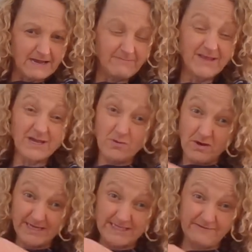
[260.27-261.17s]
but they're
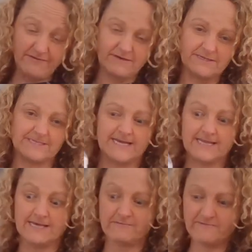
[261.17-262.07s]
quite different
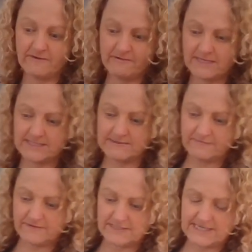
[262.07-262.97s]
and they're very
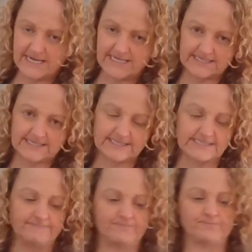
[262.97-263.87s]
different tastes.